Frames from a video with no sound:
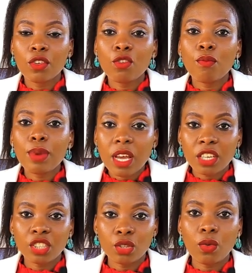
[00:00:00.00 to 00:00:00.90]
you'll be
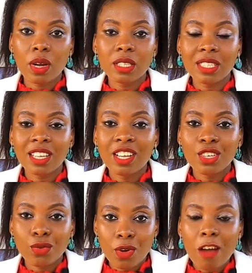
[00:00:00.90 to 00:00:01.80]
assured
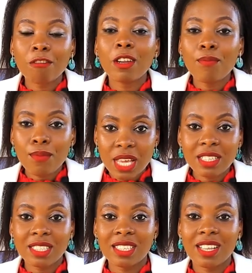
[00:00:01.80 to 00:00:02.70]
to have the
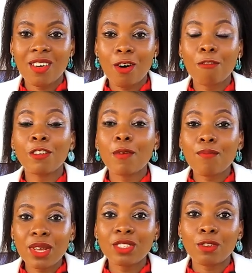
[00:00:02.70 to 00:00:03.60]
best
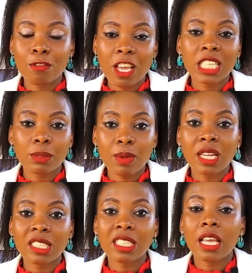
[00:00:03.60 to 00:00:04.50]
of experts.